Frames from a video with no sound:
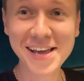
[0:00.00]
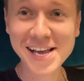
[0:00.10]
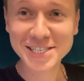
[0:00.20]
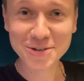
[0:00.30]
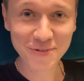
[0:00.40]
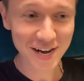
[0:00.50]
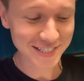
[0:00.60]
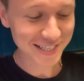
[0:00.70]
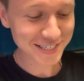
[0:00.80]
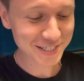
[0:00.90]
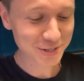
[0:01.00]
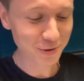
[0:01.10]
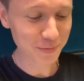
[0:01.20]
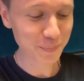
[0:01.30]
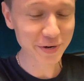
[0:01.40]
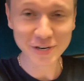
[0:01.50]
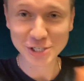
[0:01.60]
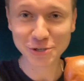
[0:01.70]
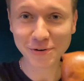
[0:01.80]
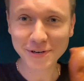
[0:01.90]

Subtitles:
So guys, this is called pirozhok.